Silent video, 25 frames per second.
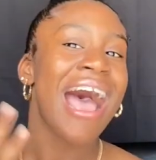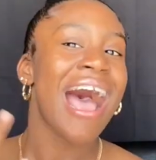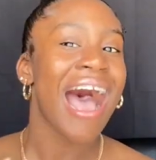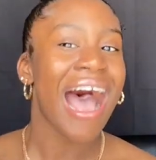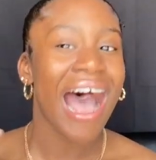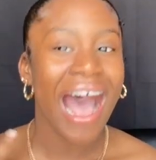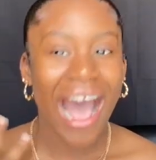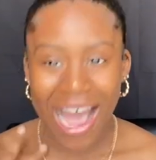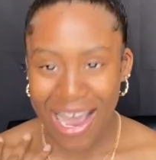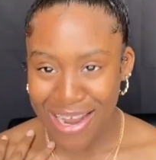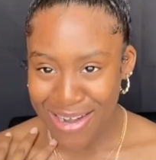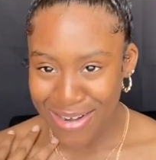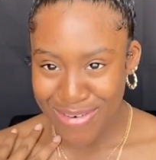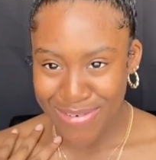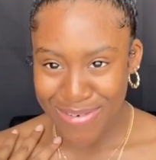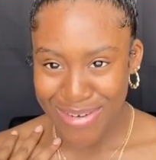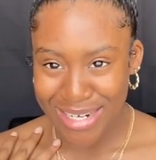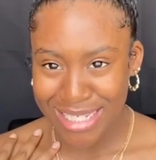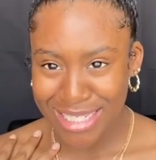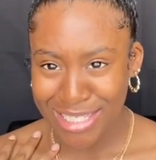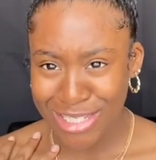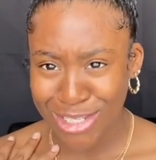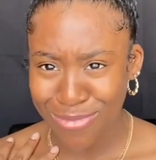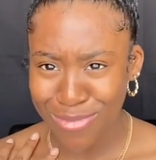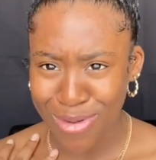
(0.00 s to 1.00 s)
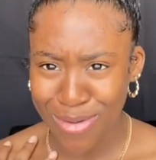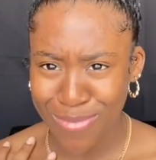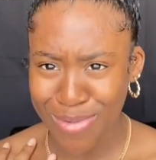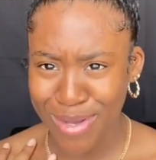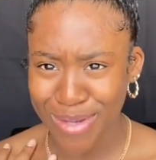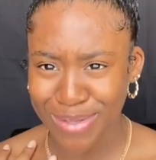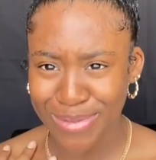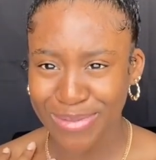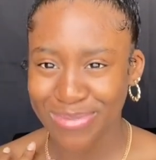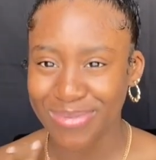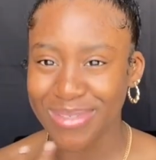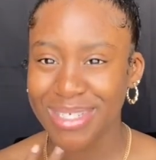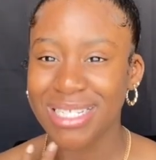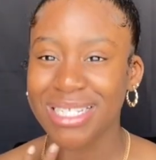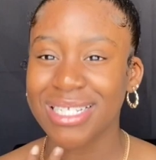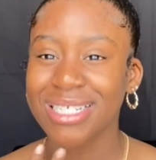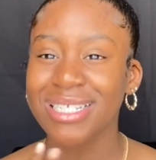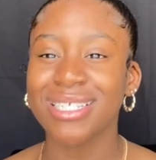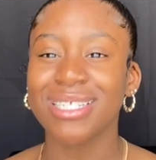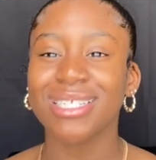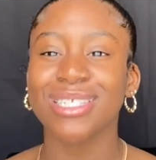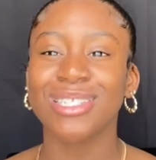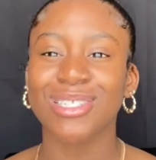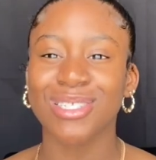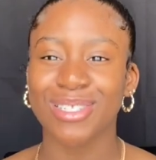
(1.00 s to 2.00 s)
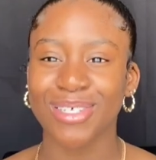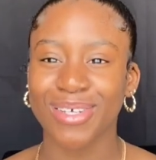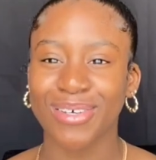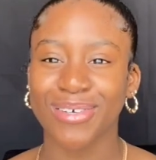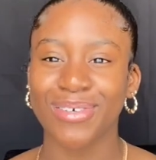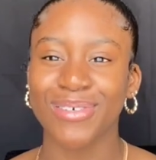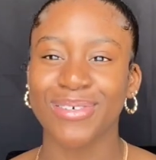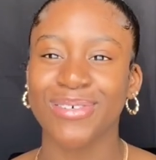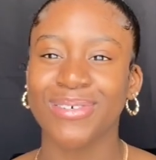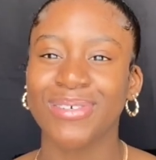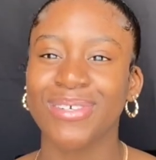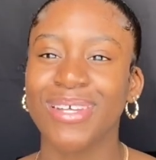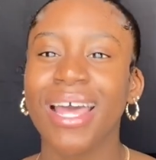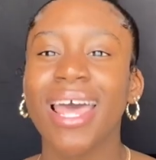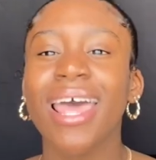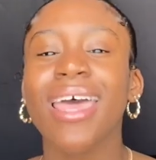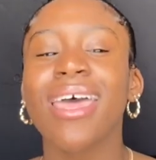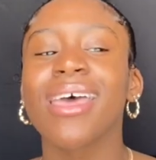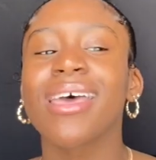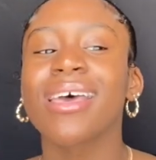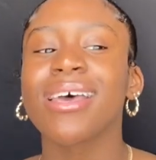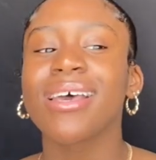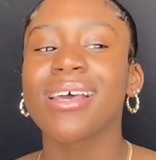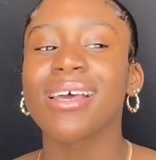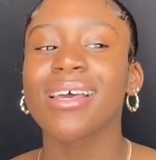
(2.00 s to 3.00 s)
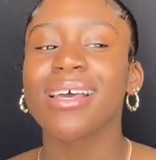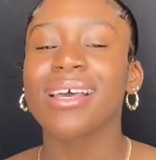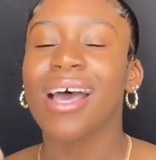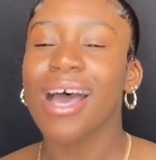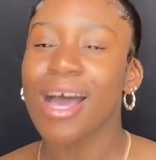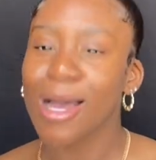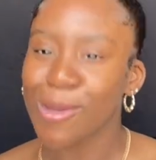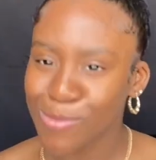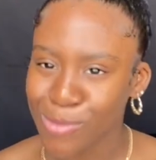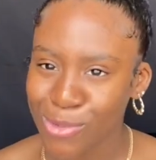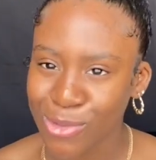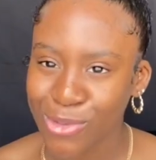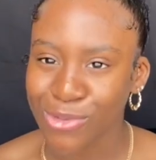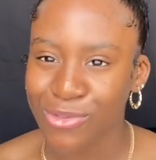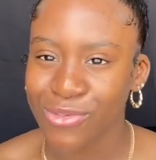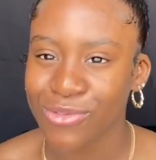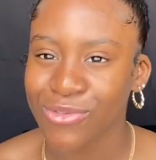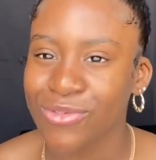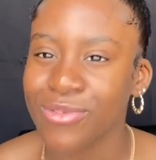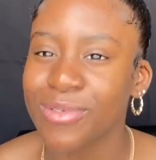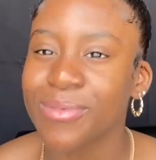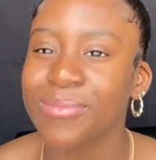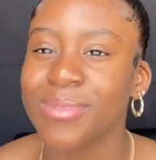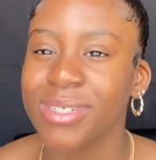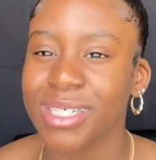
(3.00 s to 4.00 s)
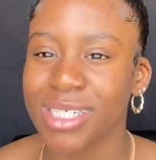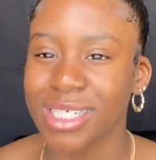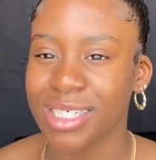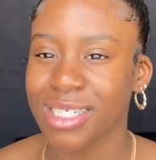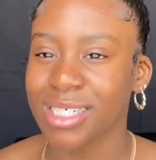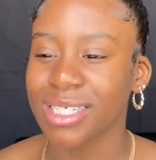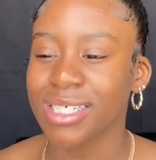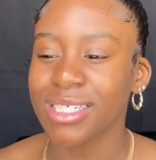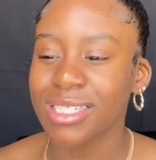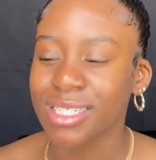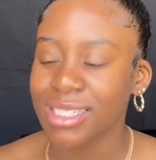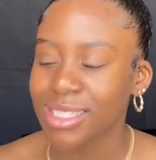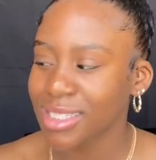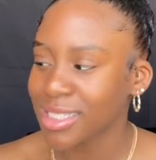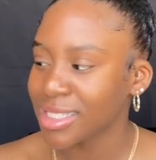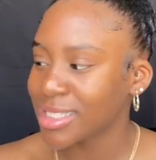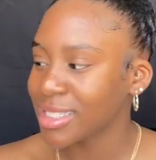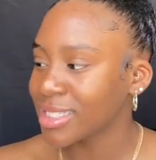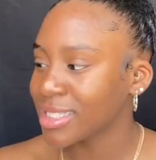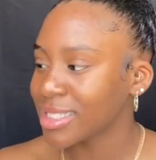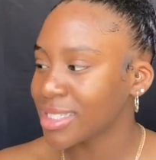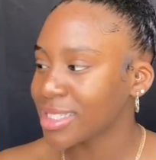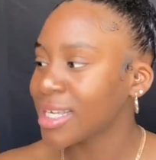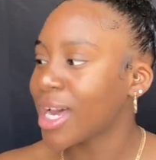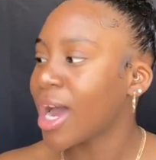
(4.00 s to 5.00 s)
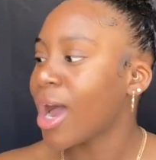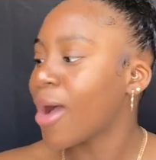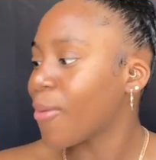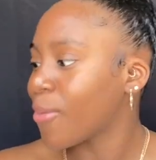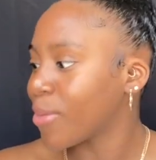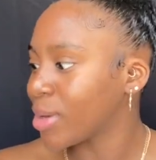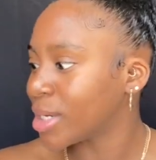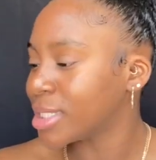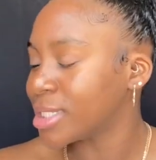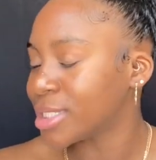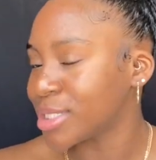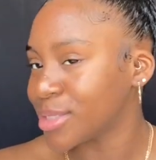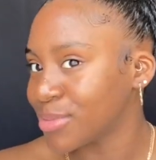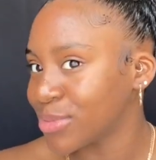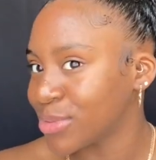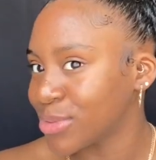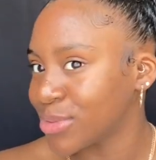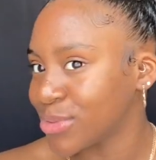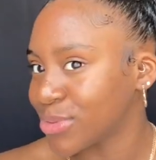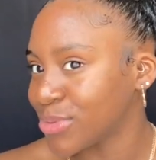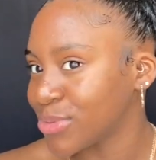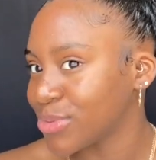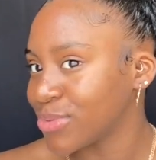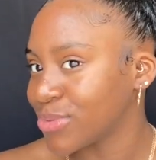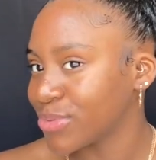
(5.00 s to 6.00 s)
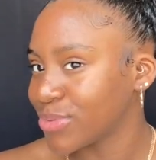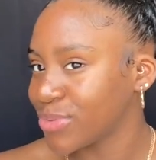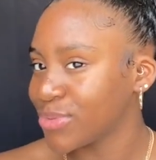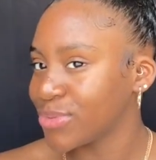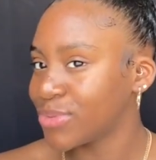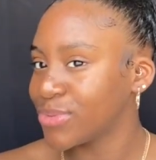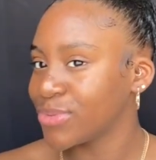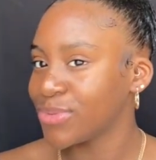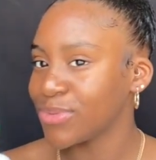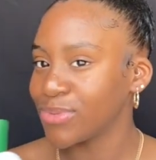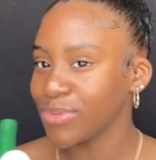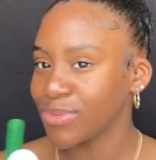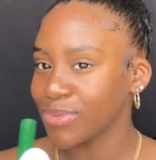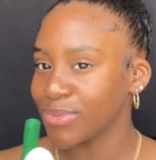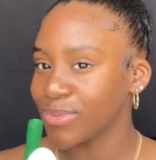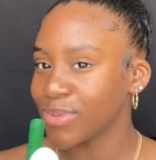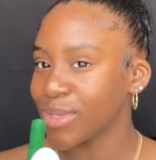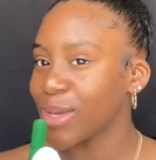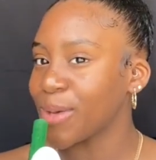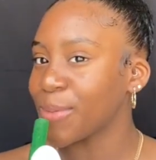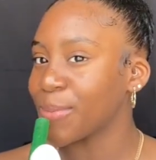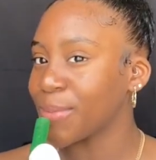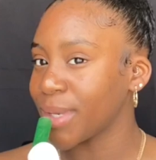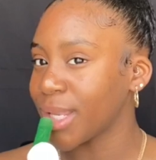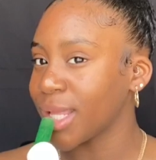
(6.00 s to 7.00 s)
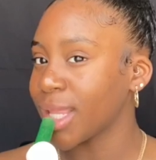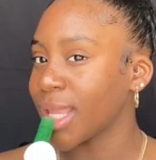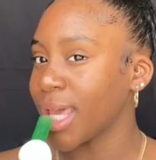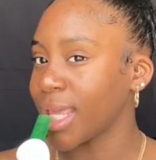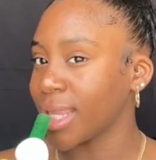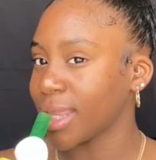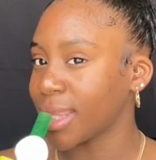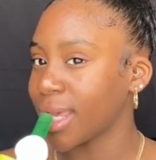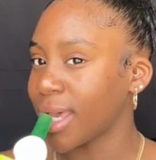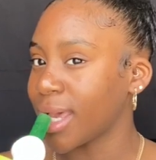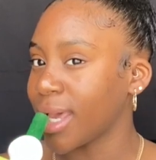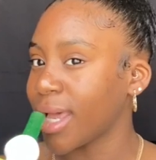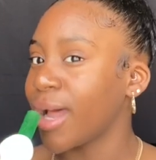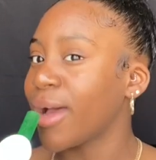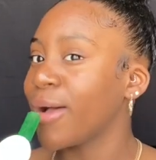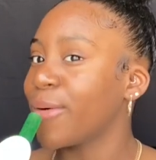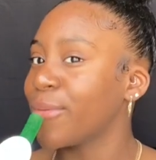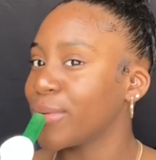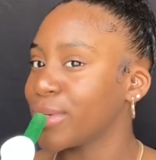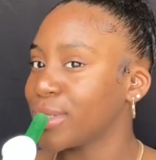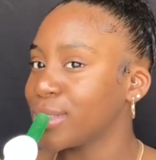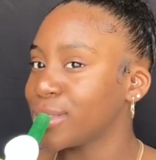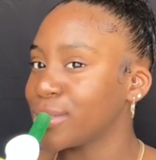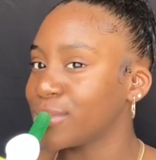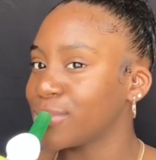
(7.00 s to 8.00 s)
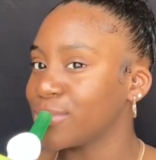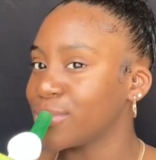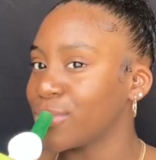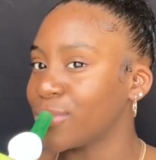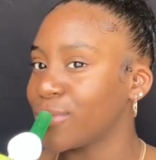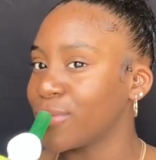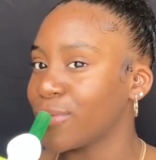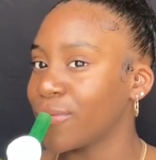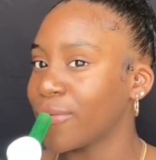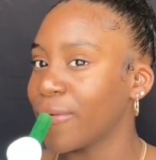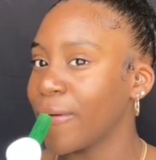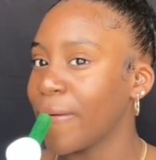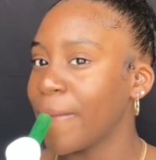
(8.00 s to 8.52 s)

I don't want to tell my mom's business, so I moved because I wanted to move. Put it like that. I wanted to move.